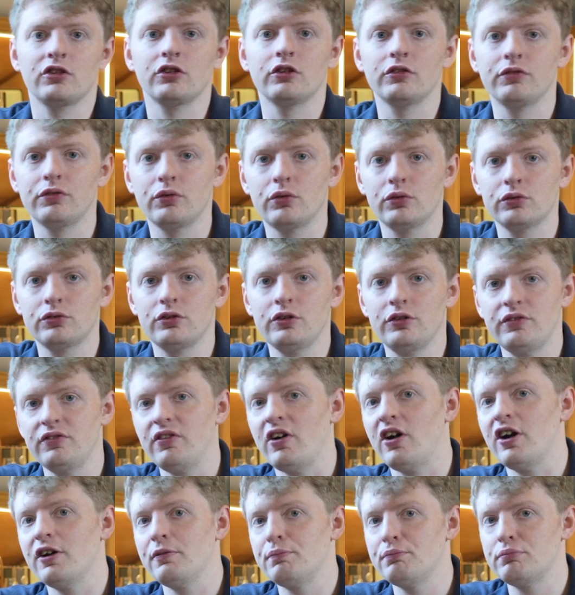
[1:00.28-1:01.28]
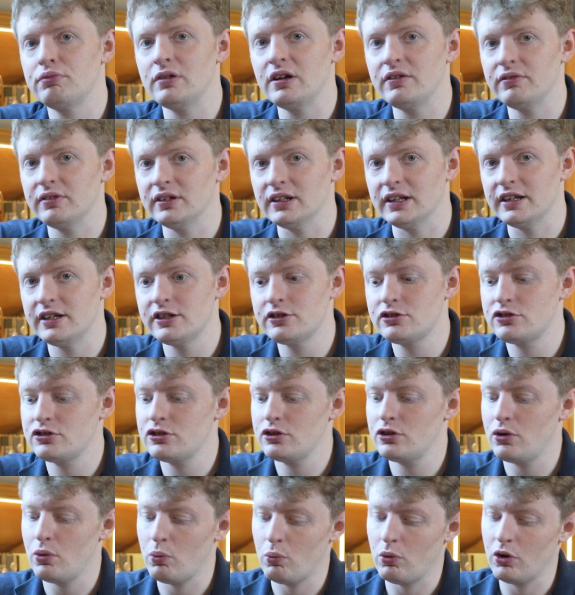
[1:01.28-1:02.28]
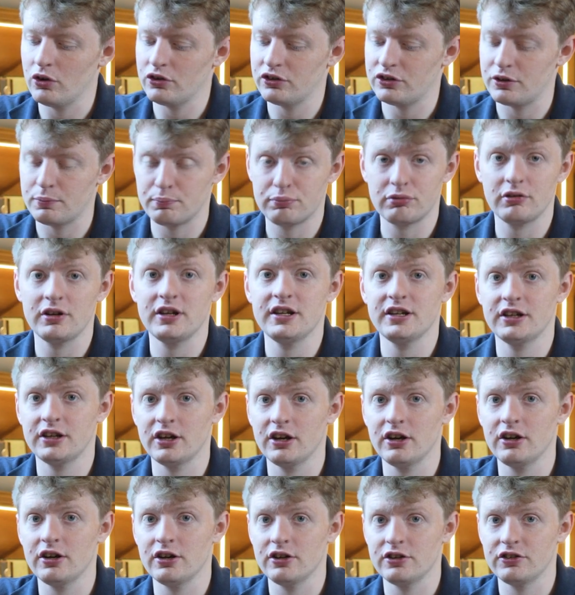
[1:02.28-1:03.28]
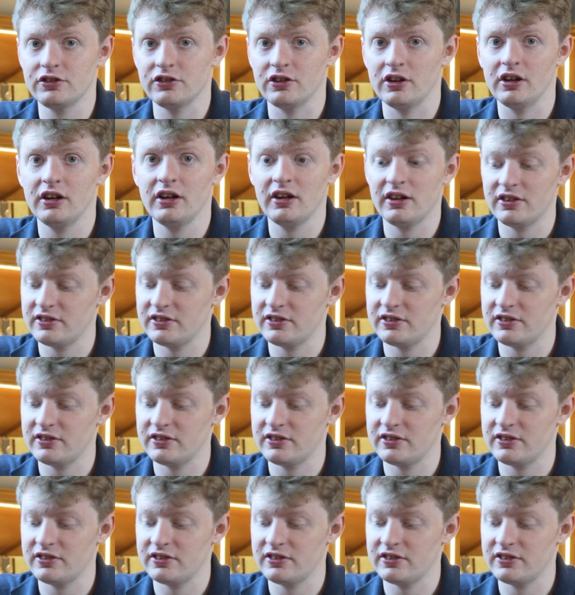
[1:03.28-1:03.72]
the 425 Privilege was the precursor